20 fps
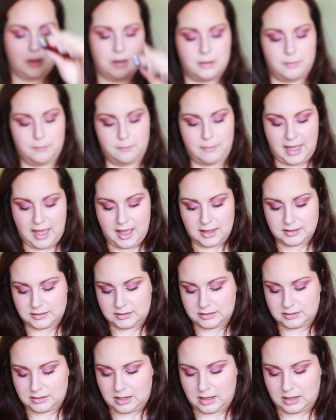
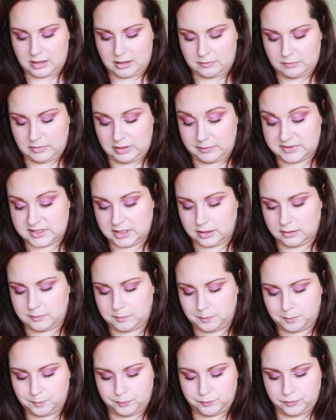Matte lipstick.
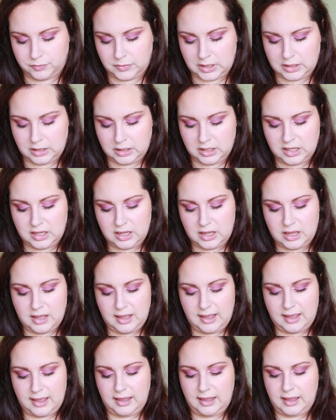
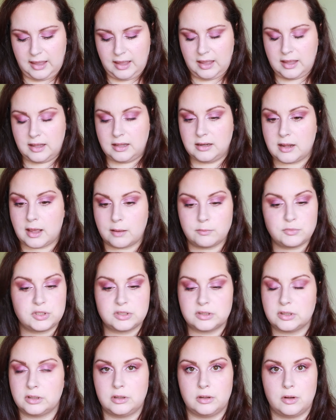And I'm
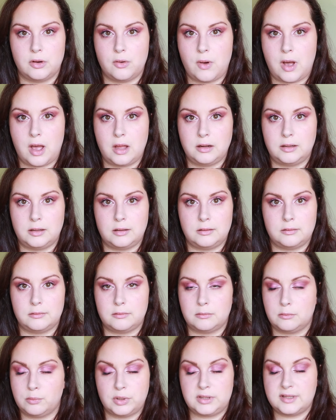just gonna go on
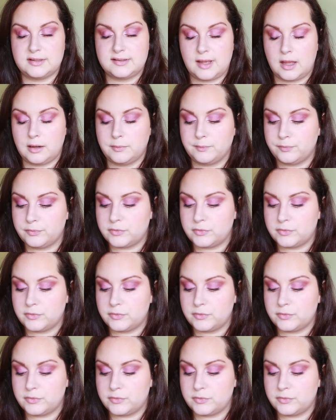and put this on.